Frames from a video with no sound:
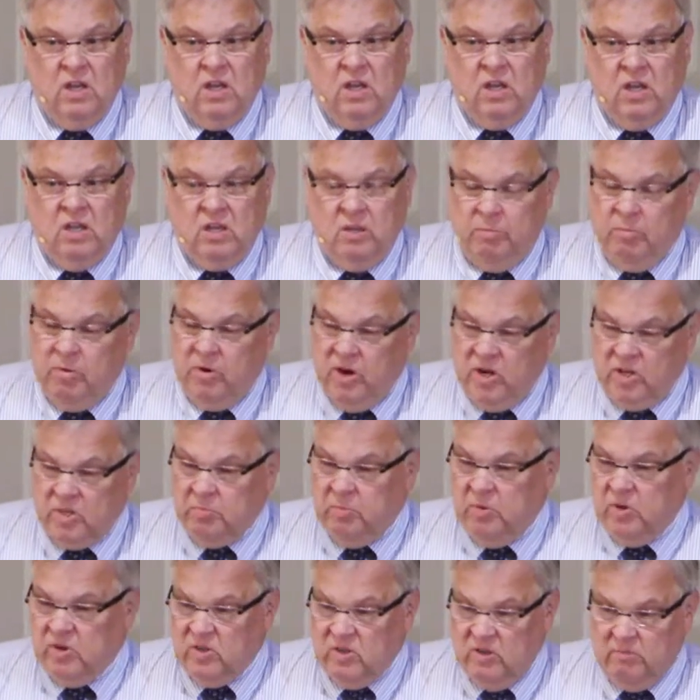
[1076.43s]
And the
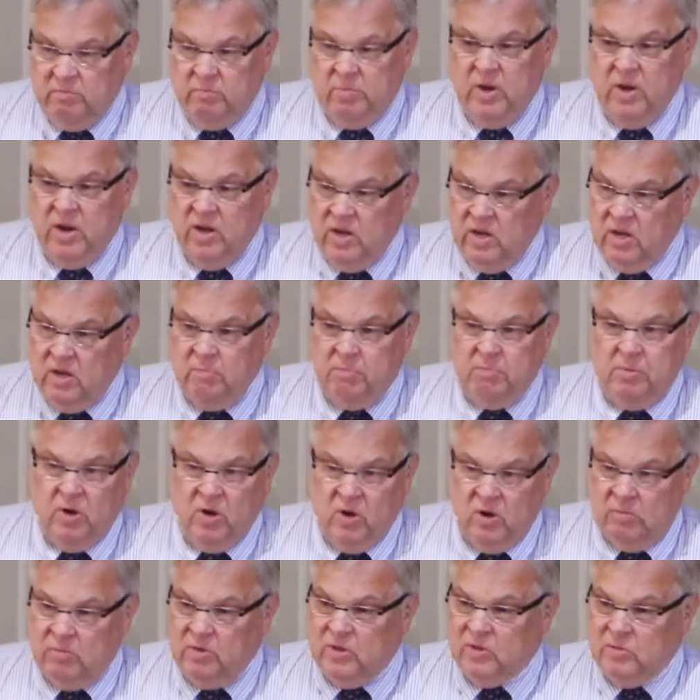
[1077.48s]
prospect of painting
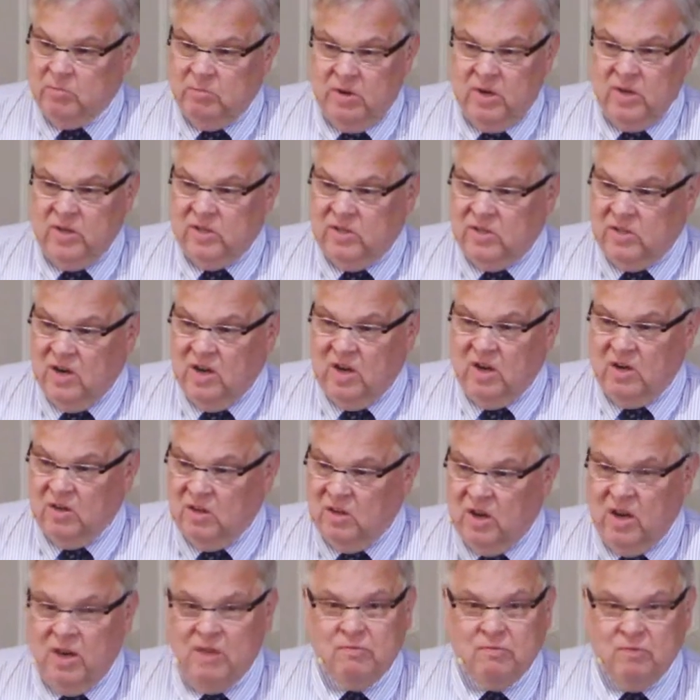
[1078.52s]
apartments my entire
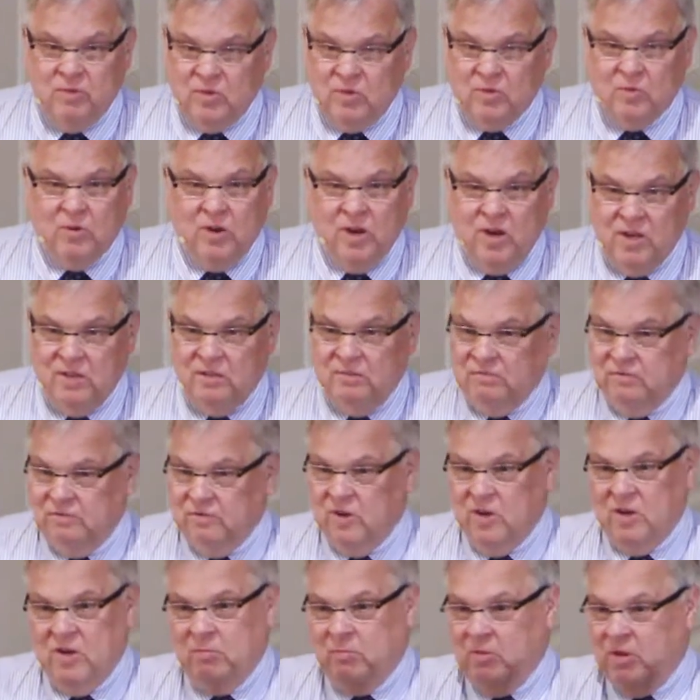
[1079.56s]
life was right in
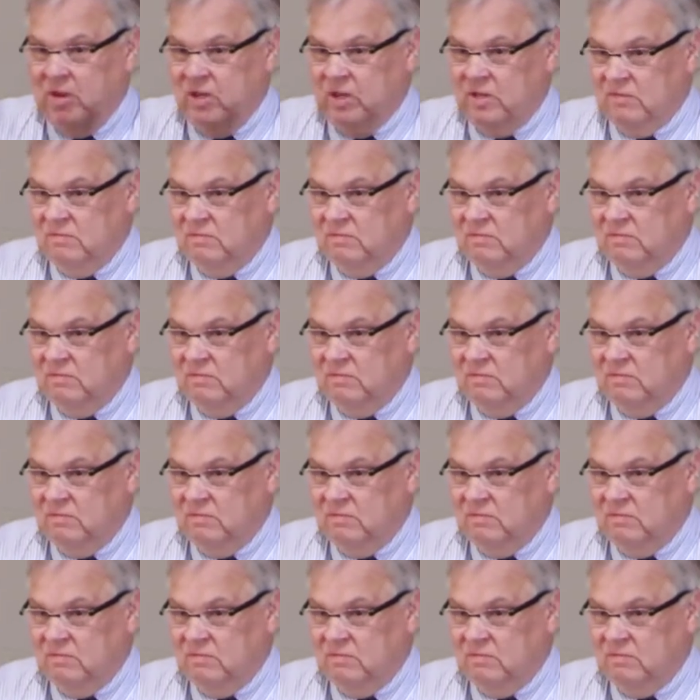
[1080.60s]
front of me.